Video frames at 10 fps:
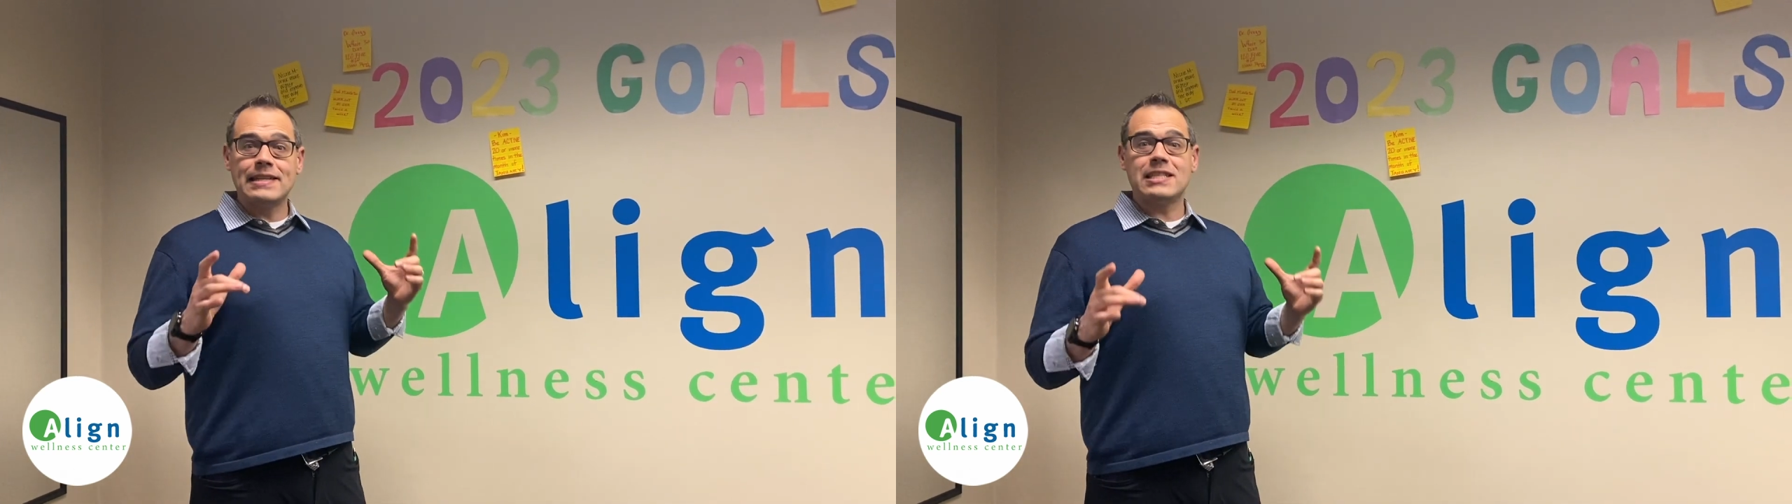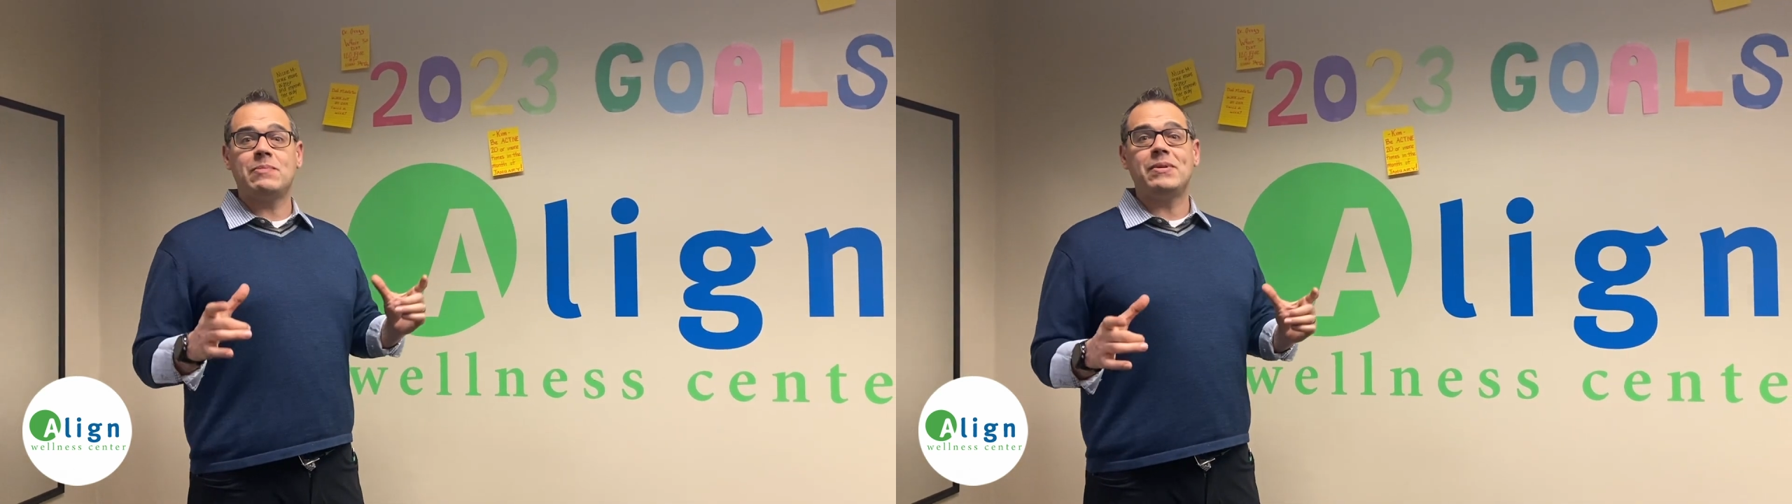
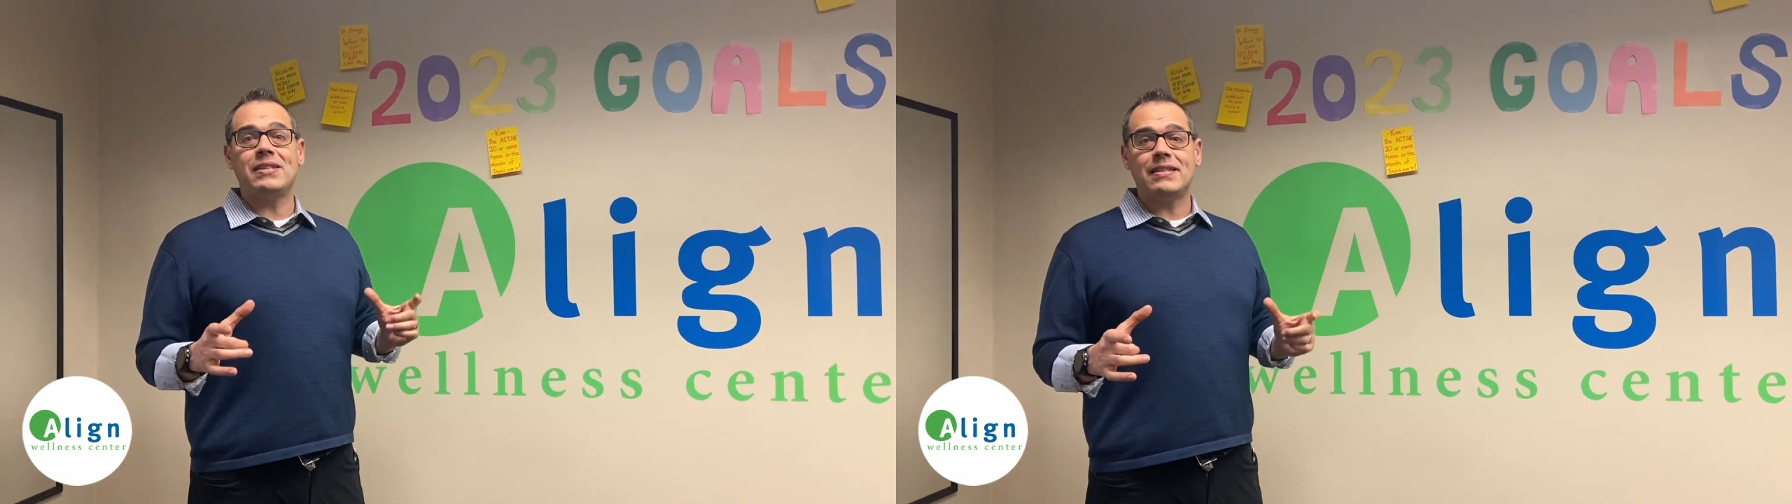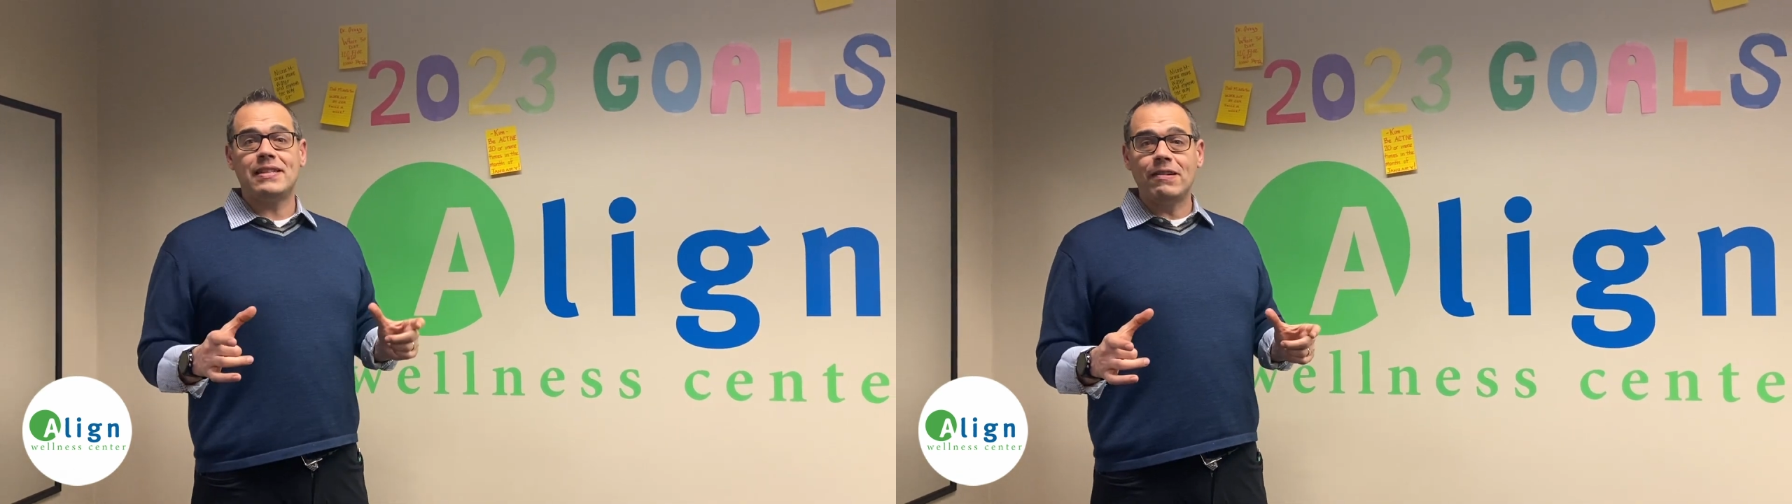
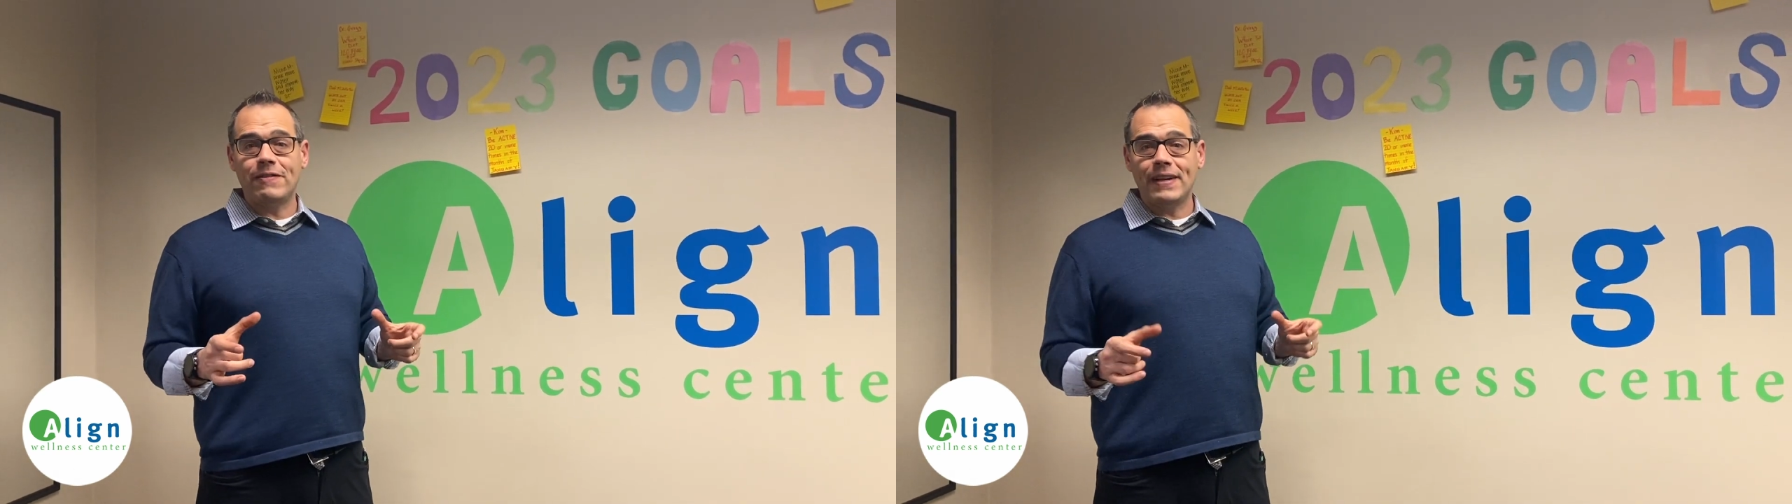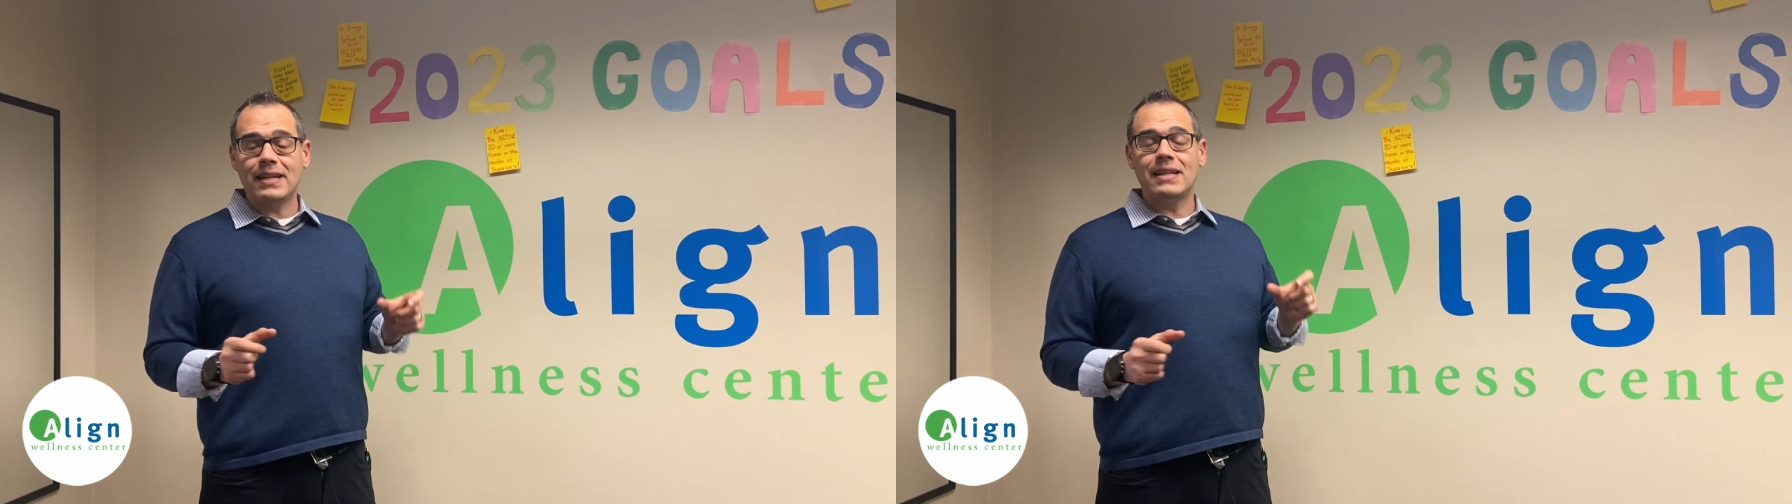
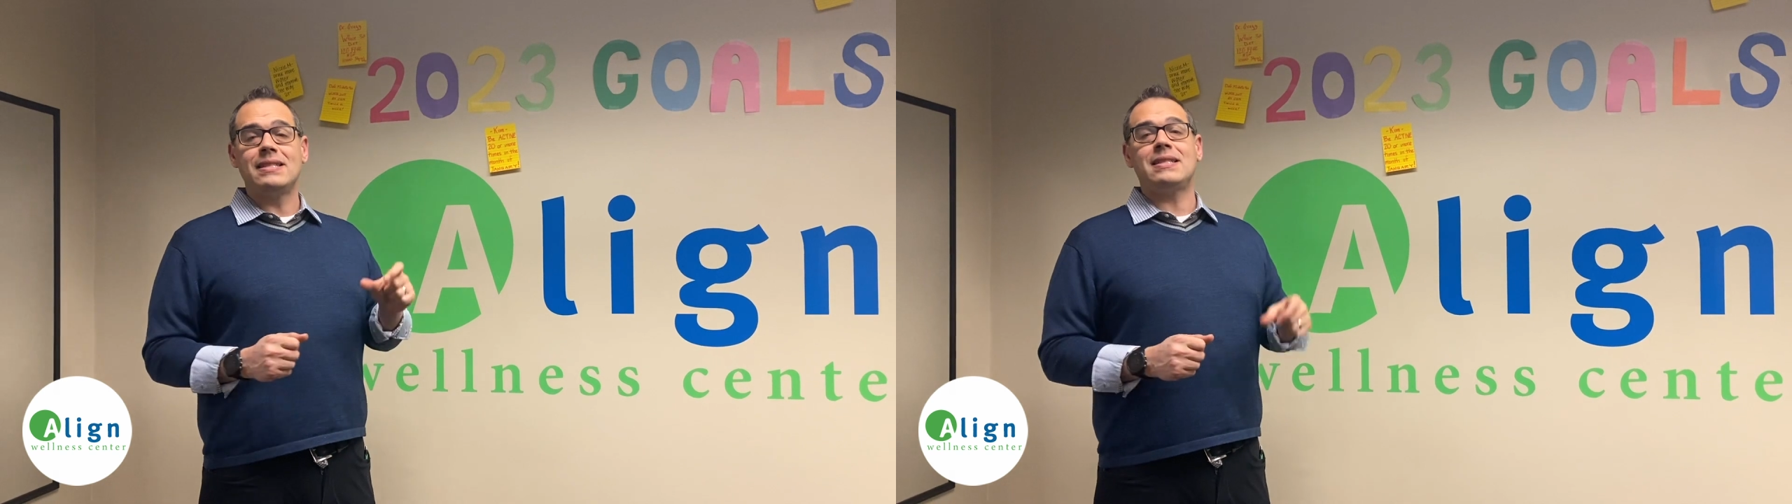specific,